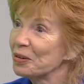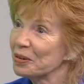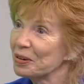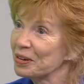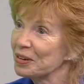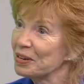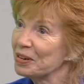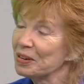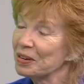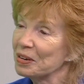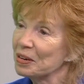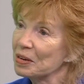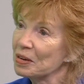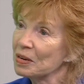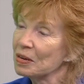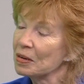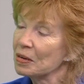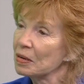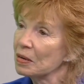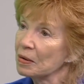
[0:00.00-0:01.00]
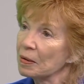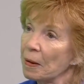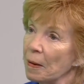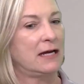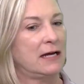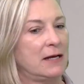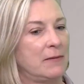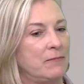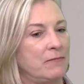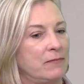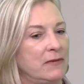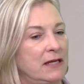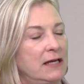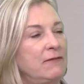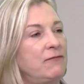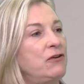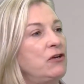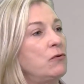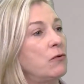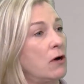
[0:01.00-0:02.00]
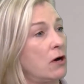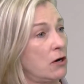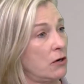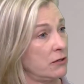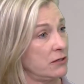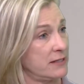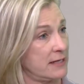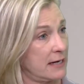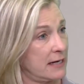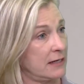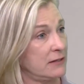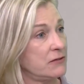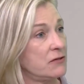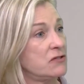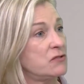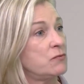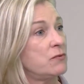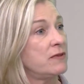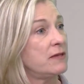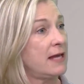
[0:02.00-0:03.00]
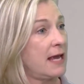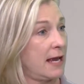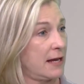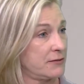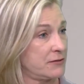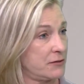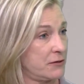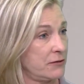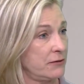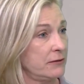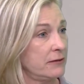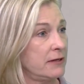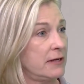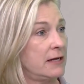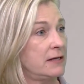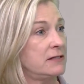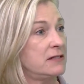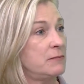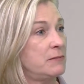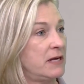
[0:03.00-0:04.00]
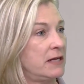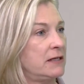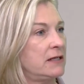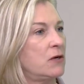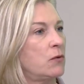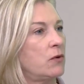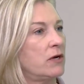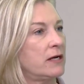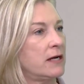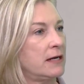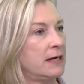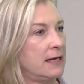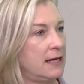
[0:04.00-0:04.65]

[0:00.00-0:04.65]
Yes, so if you are diagnosed with cancer, and depending on what kind of